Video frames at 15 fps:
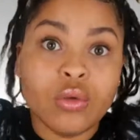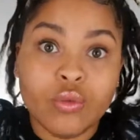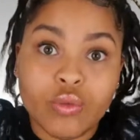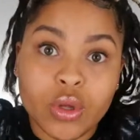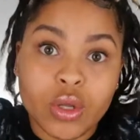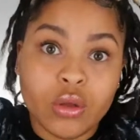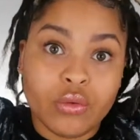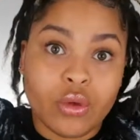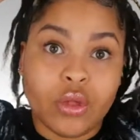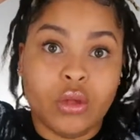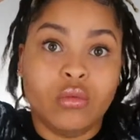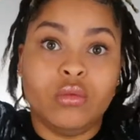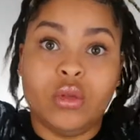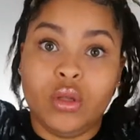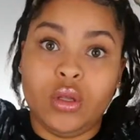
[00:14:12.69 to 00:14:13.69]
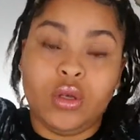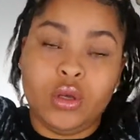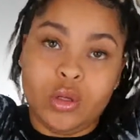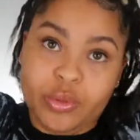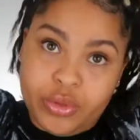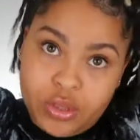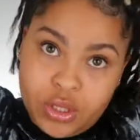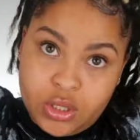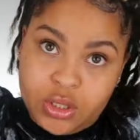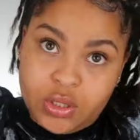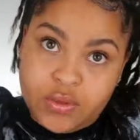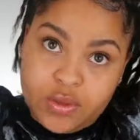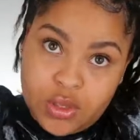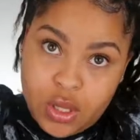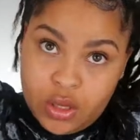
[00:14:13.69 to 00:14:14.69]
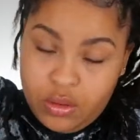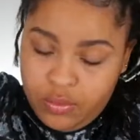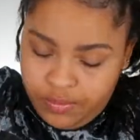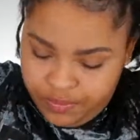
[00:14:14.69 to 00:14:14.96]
Really, really, really good protective style.